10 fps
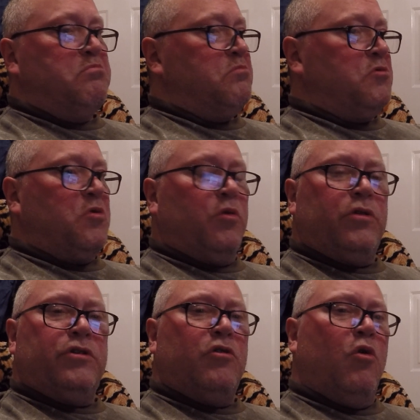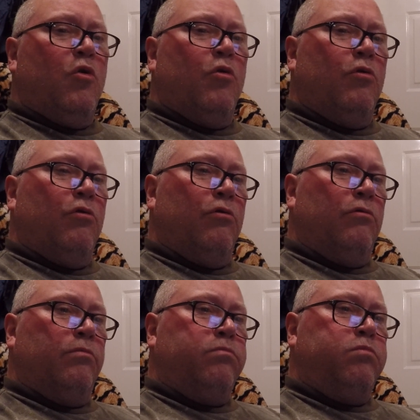Throughout this whole
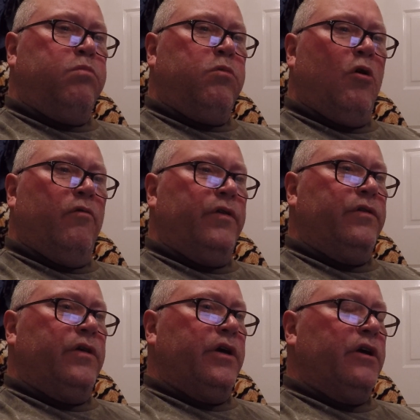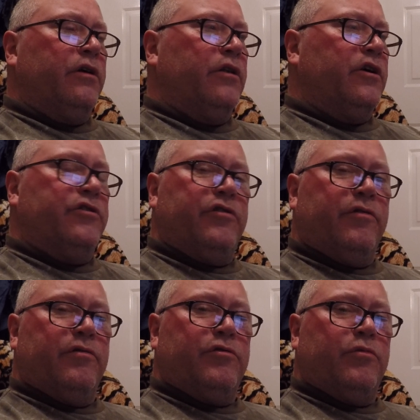COVID thing, the
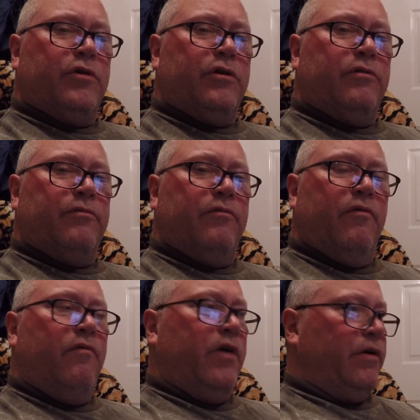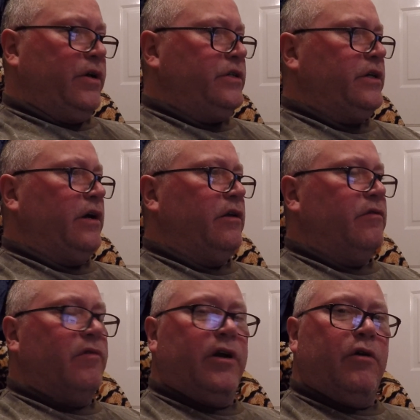conservatives were very silent,
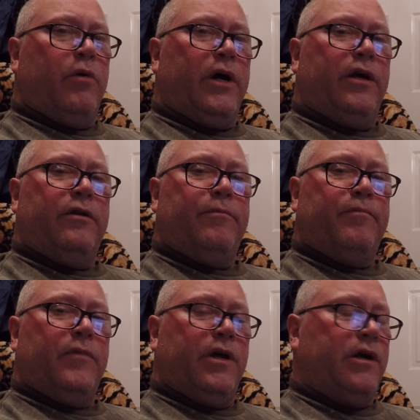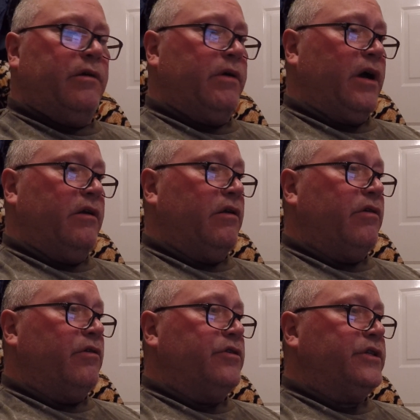very quiet. They had
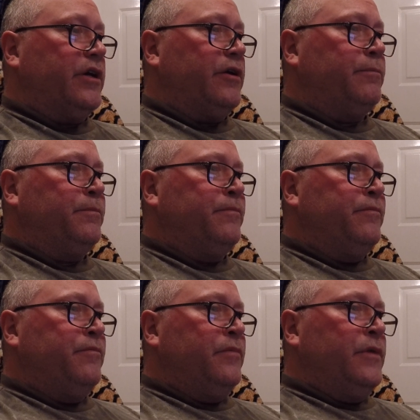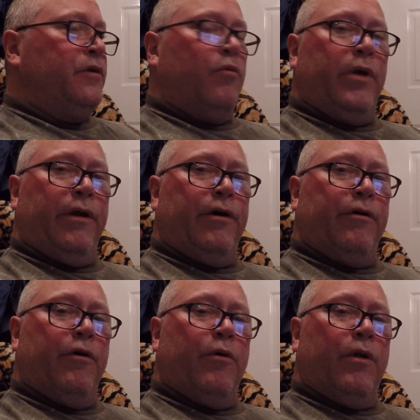nothing to say went
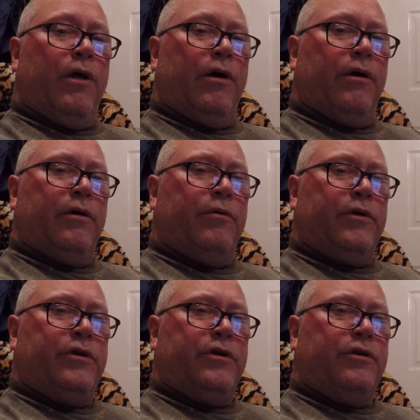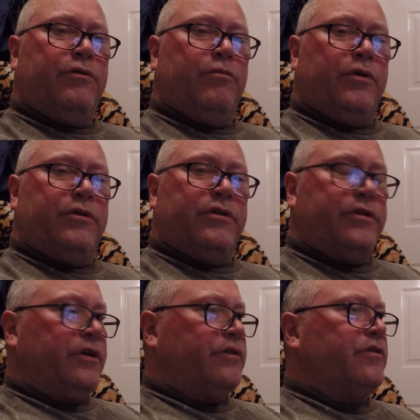along, go along, which was
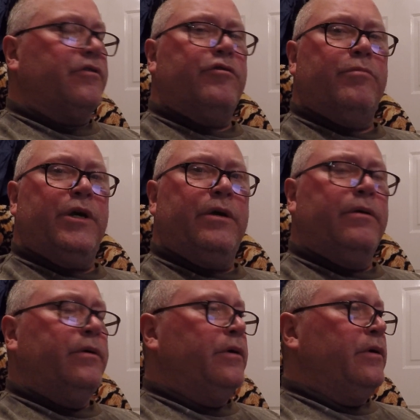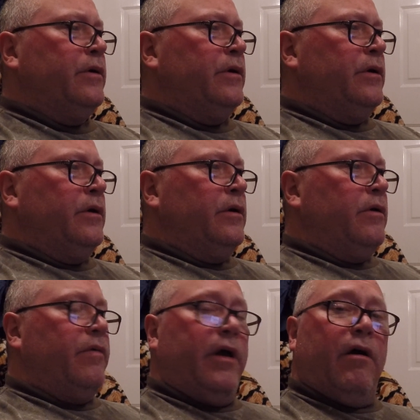disgusting to me. They